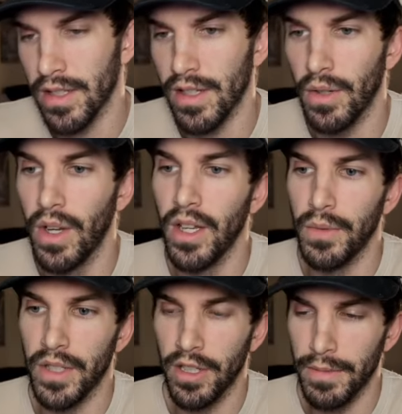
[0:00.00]
So
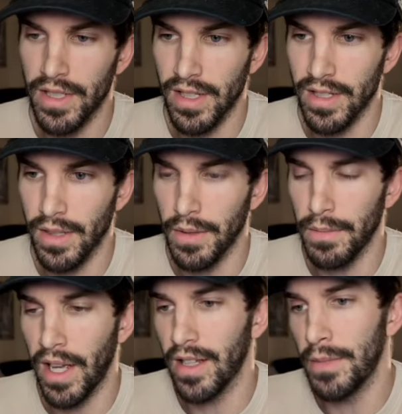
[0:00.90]
we could be seeing something
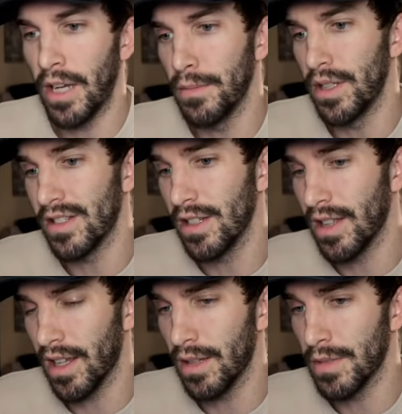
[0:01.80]
bad come out, but until
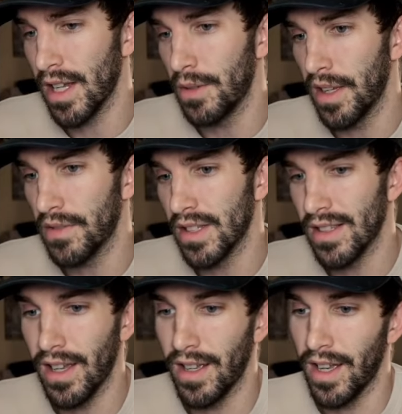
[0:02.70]
that comes out, we have to
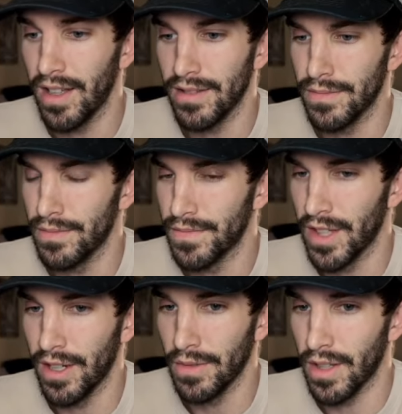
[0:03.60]
say, hey,
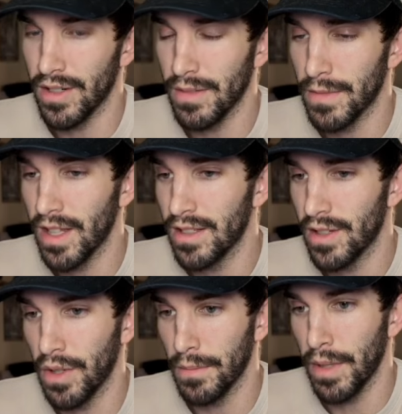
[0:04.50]
you know, there's some things
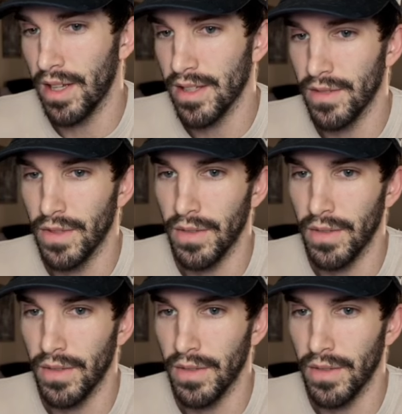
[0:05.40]
going positive.